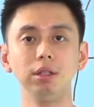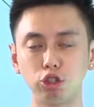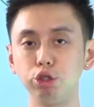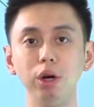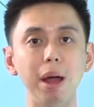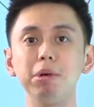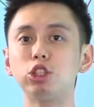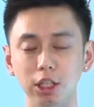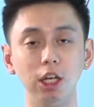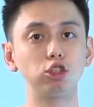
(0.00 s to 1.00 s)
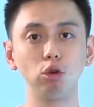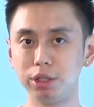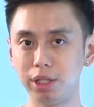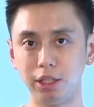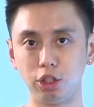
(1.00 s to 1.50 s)
through Amazon
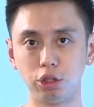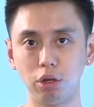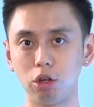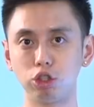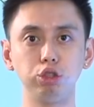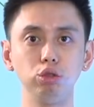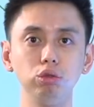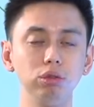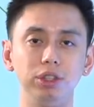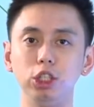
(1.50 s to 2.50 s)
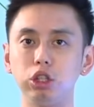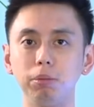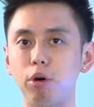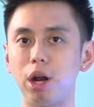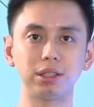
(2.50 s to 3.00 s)
Associates or through digital
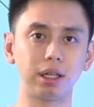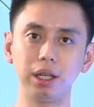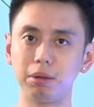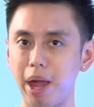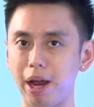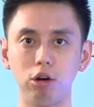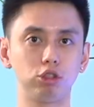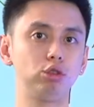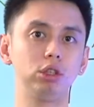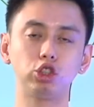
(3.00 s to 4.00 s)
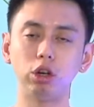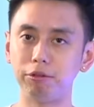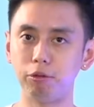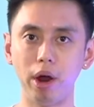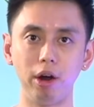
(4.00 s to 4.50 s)
products like Clickbait or through a
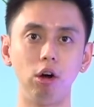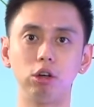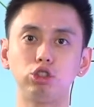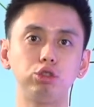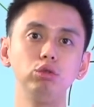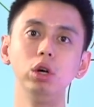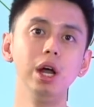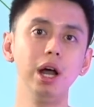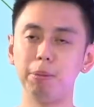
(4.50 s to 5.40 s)
software or through a